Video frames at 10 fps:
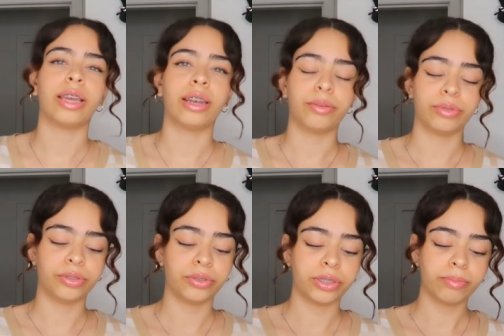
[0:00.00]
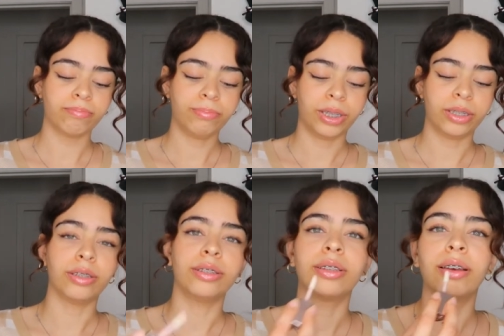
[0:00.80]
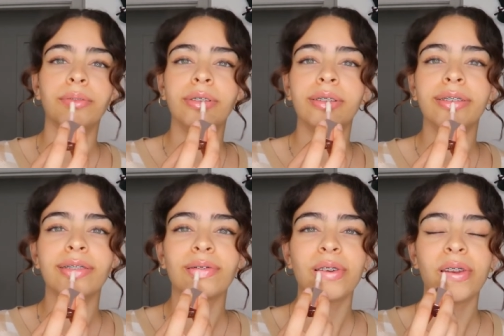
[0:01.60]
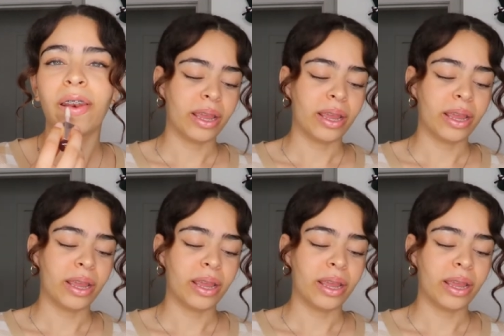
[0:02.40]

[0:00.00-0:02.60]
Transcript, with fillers: that I was using because I really like this one.